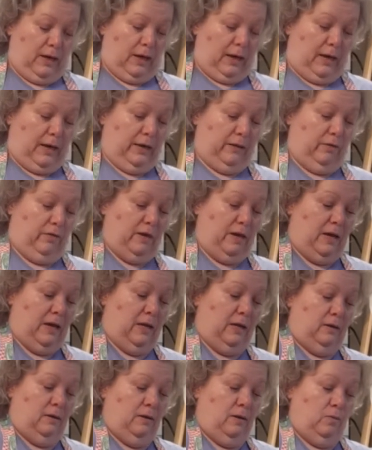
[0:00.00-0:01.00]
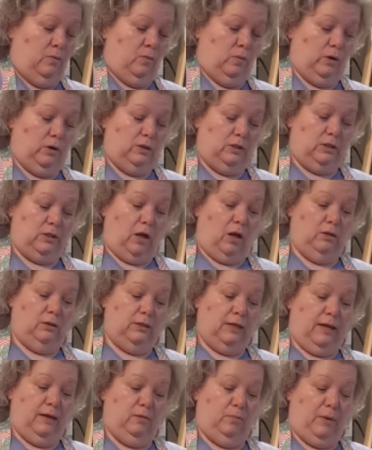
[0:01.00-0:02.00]
and then we're
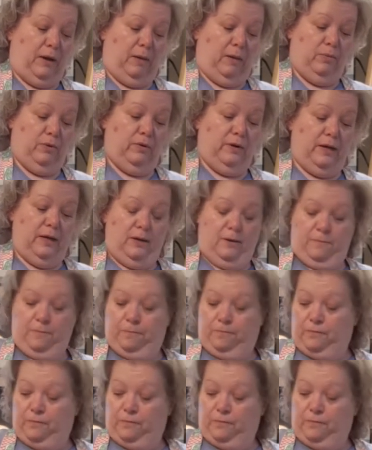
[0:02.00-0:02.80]
salt and peppering